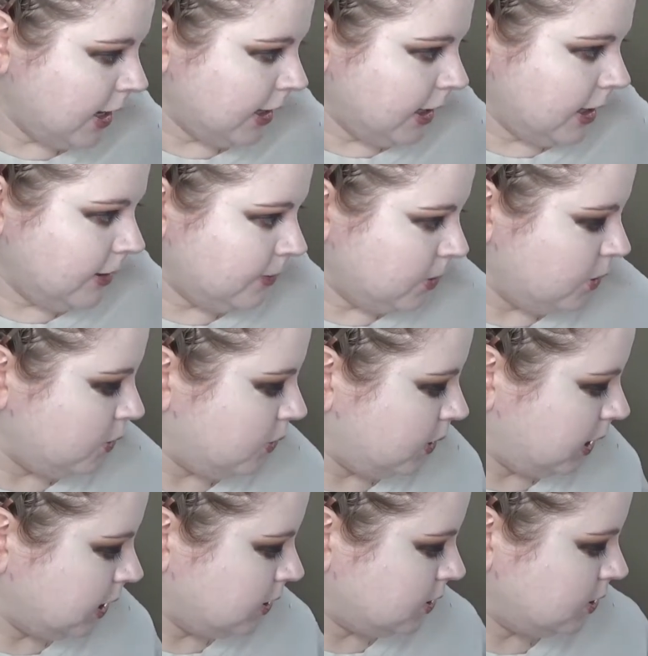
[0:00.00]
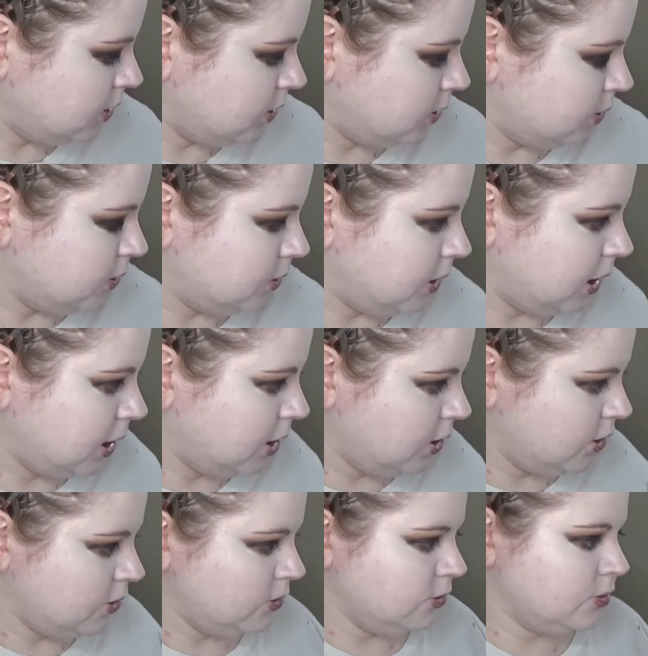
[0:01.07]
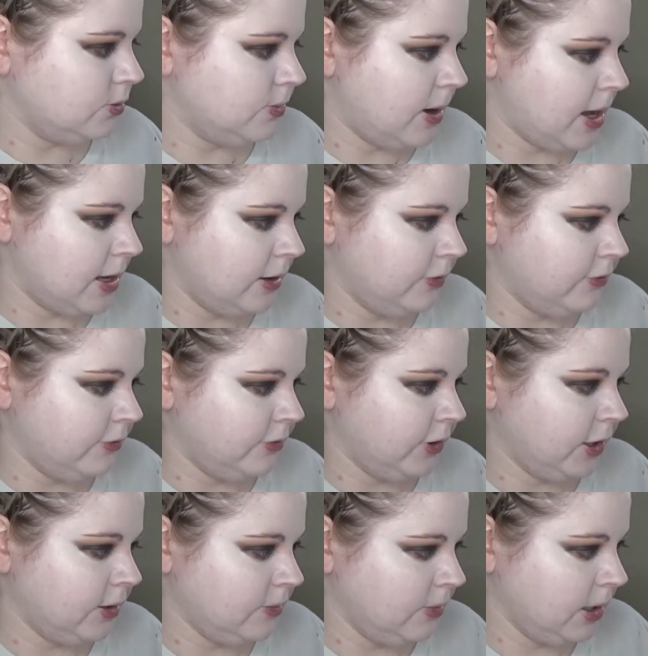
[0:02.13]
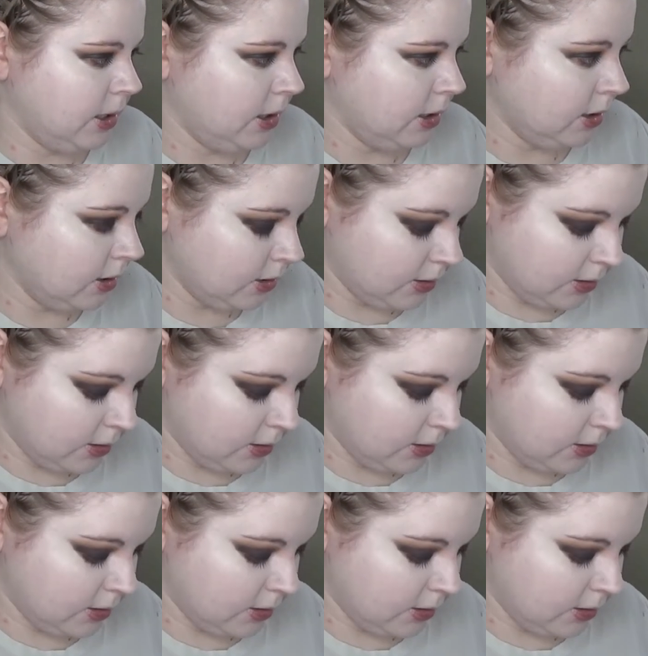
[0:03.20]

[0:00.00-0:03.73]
am going to use my FitMe